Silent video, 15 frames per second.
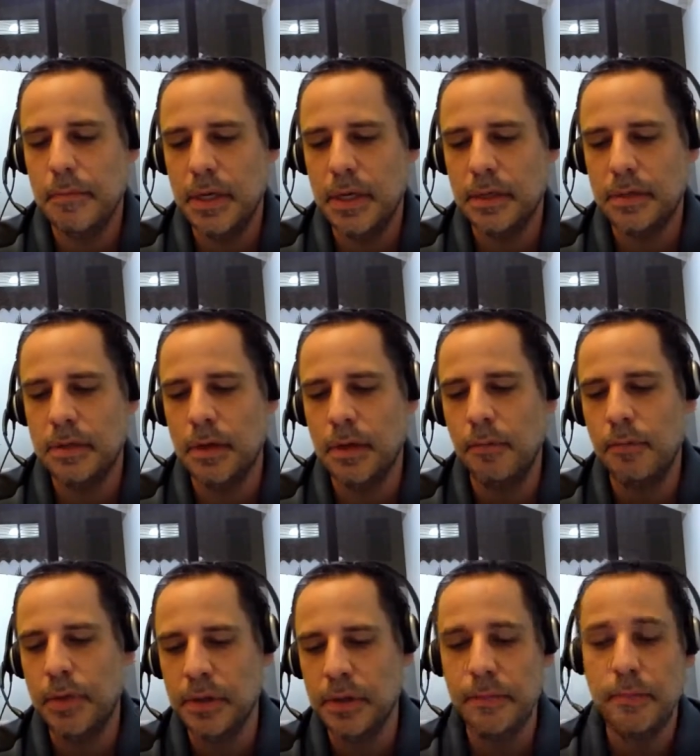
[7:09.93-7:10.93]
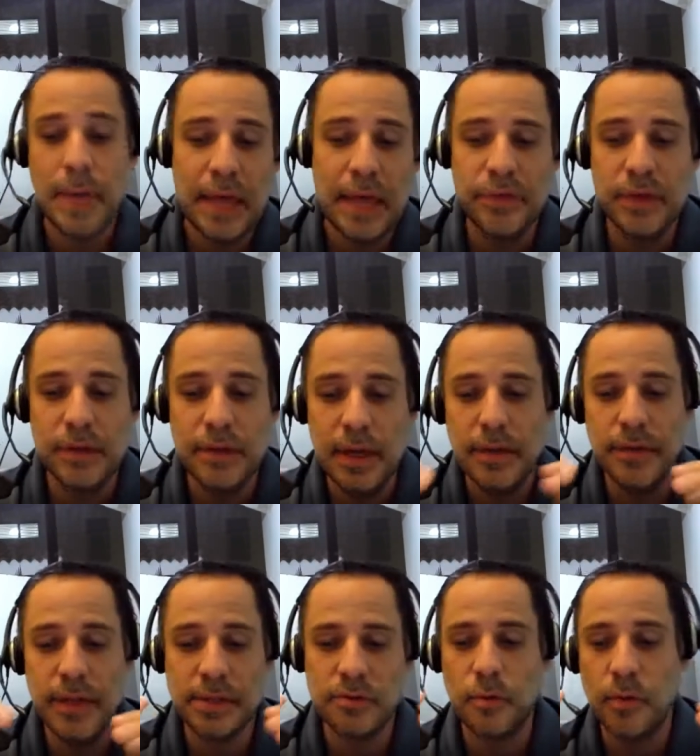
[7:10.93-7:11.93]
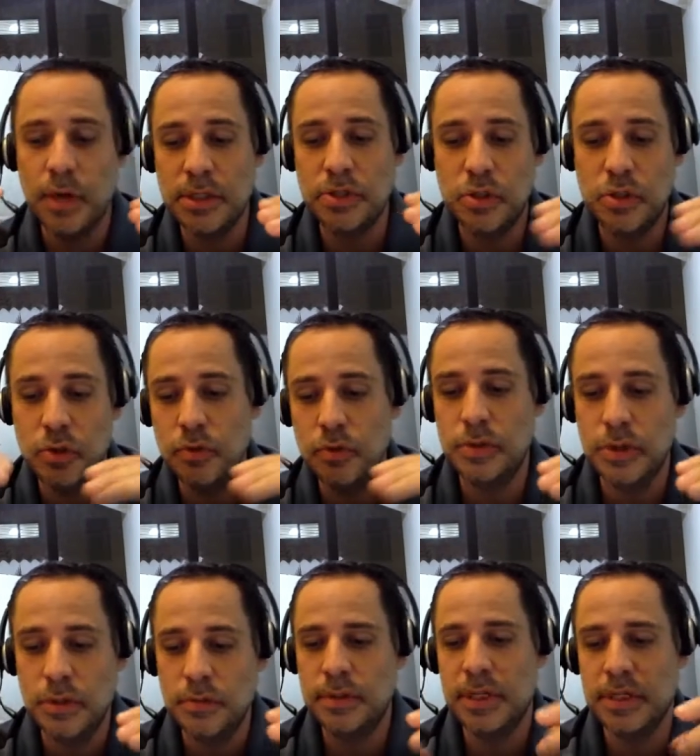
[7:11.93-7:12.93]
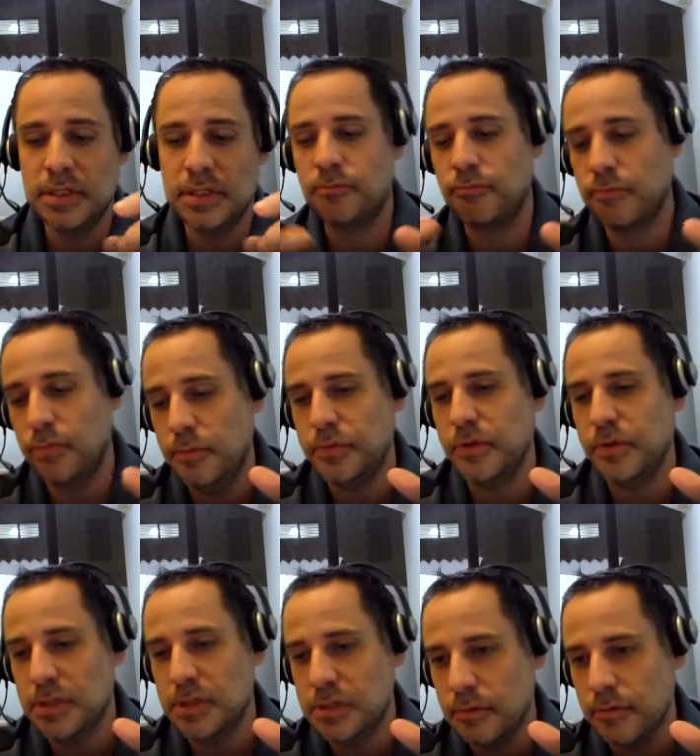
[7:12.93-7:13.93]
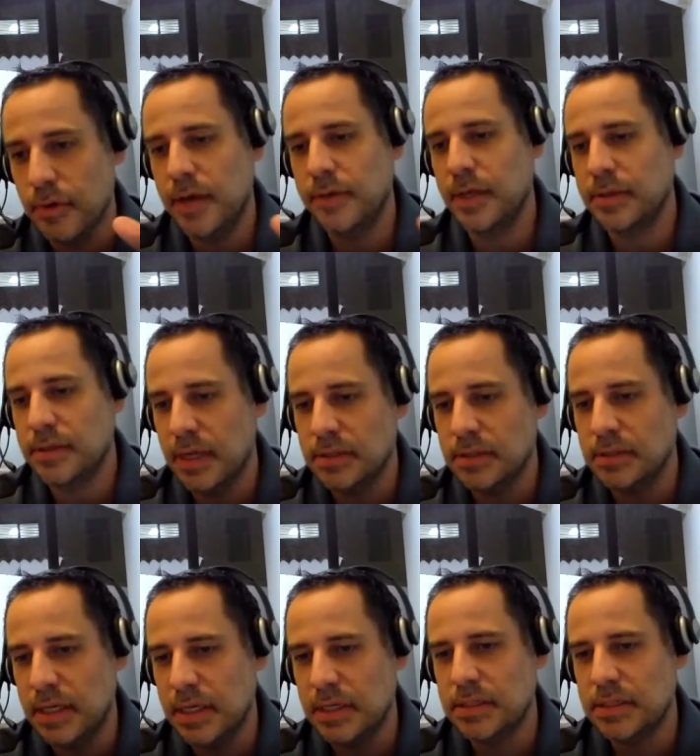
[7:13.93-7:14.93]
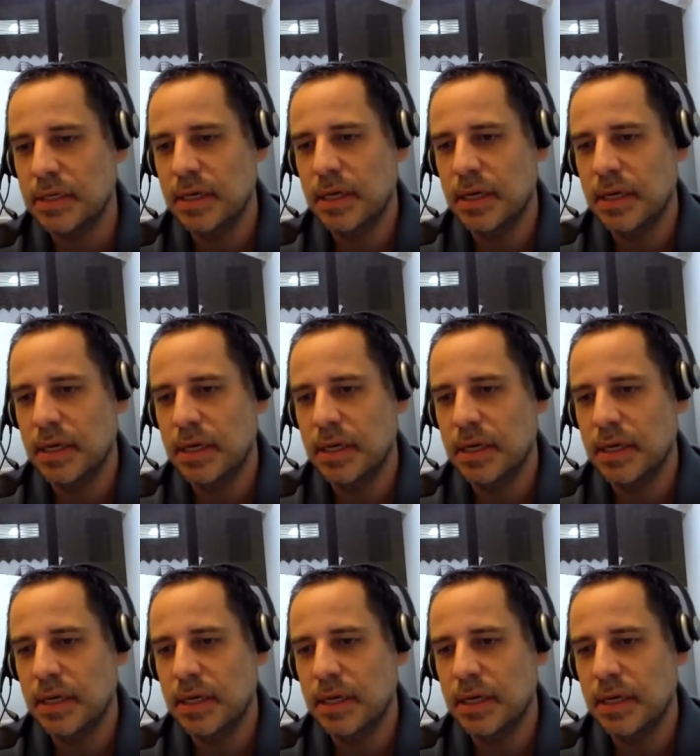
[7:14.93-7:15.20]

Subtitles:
It's build a method that's going to do this and loop through this array that does this.